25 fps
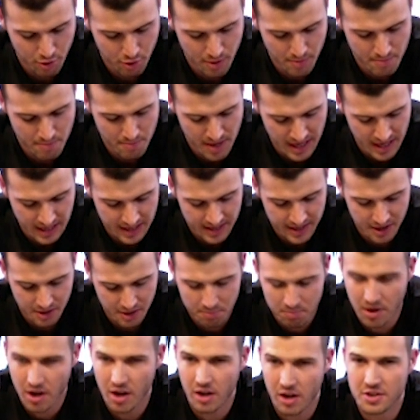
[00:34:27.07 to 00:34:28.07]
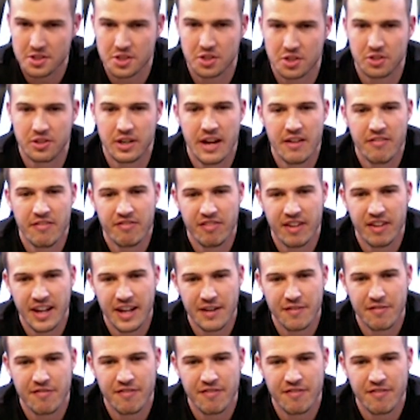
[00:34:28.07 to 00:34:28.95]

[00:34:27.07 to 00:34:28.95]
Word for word: the Medicare boss or jefe,